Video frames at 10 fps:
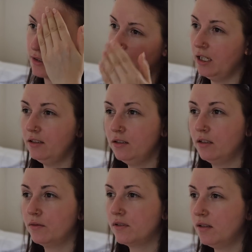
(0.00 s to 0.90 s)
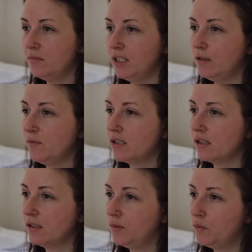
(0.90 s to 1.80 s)
I don't know. Sometimes,
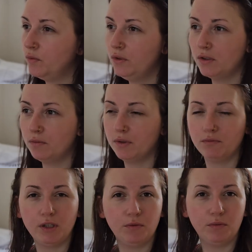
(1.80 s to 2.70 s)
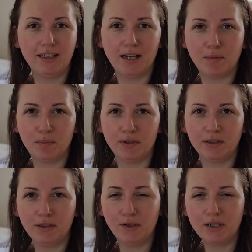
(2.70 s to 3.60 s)
you know, when you wake up,
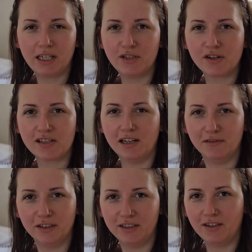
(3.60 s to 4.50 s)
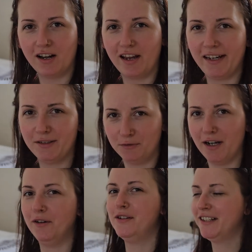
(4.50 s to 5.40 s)
you look at yourself and you're like,
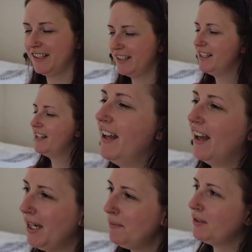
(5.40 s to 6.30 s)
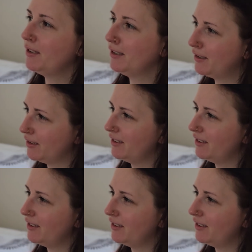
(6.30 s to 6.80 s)
well, I'm looking good